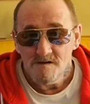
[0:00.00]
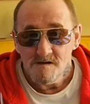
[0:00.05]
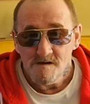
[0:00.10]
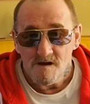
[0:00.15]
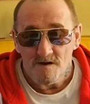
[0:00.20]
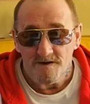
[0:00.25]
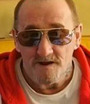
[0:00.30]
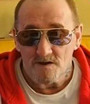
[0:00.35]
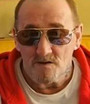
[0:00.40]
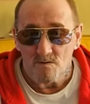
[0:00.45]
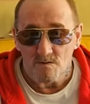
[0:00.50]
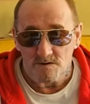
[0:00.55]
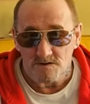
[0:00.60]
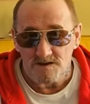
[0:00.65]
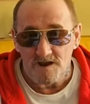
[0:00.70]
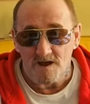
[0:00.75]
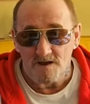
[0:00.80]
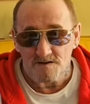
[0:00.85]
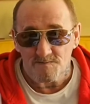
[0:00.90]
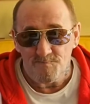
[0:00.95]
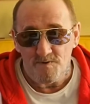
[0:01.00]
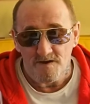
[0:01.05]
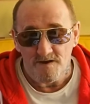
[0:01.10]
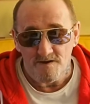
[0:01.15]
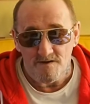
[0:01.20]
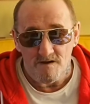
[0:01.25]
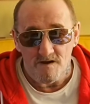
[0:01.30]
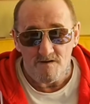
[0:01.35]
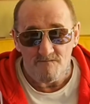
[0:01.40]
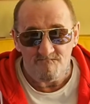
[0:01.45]
and it cost
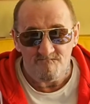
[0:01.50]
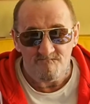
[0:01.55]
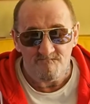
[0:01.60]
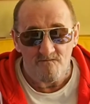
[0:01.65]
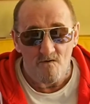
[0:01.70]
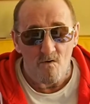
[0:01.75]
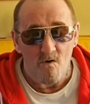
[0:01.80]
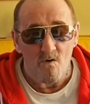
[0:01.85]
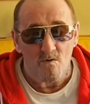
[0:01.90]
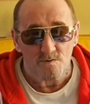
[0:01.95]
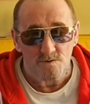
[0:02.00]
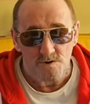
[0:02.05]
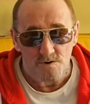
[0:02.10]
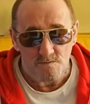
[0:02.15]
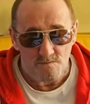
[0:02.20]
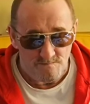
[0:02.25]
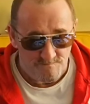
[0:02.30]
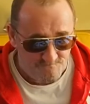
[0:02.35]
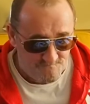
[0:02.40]
taxpayer a fortune.